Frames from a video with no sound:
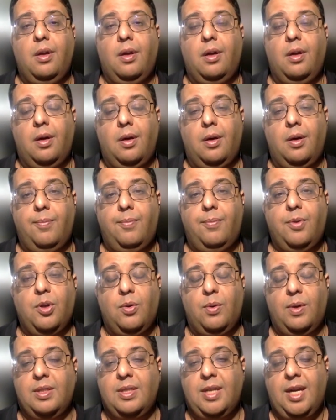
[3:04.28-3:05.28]

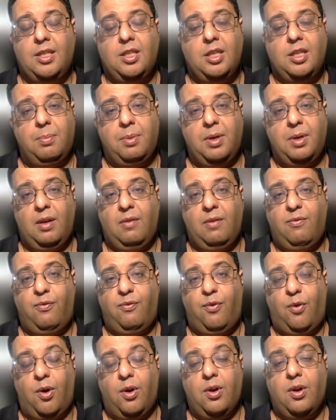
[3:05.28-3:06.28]
and ChatGPT
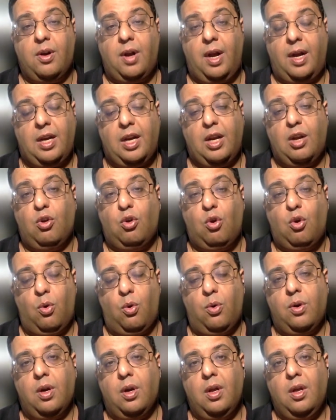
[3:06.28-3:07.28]
for writing
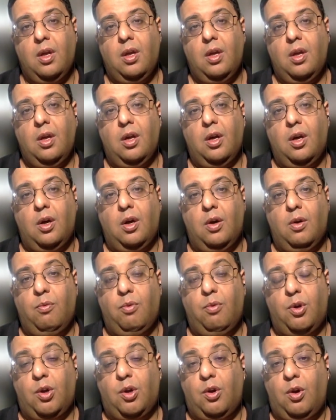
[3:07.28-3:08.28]
code.
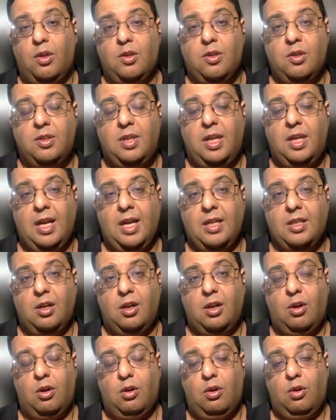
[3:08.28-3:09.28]
What you're also seeing is
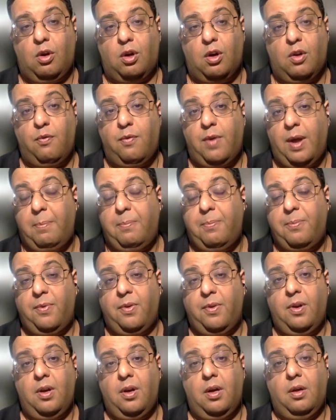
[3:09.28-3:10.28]
that a lot of
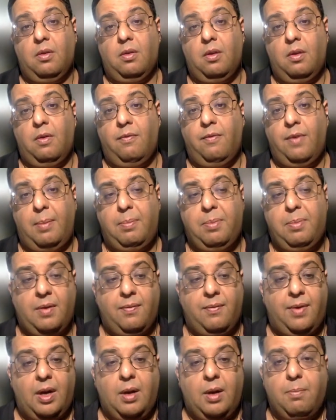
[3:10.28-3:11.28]
web
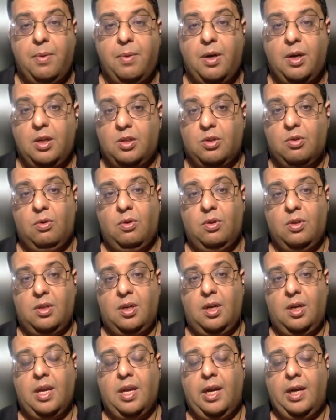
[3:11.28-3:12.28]
development is going to
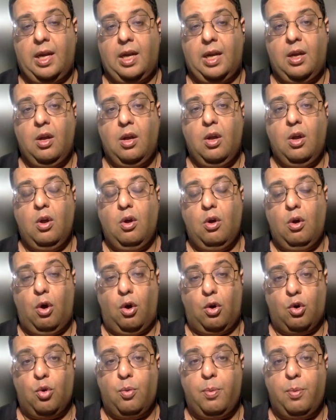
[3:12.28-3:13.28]
start getting
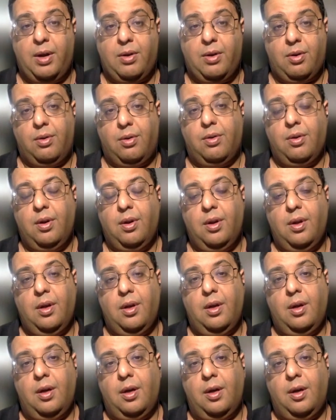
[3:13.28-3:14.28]
automated.
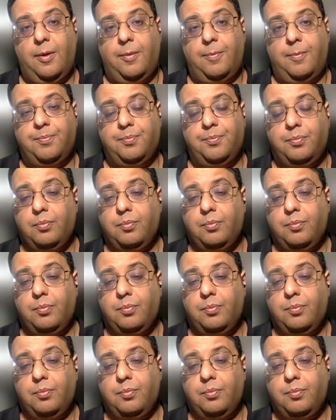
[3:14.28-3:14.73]
There was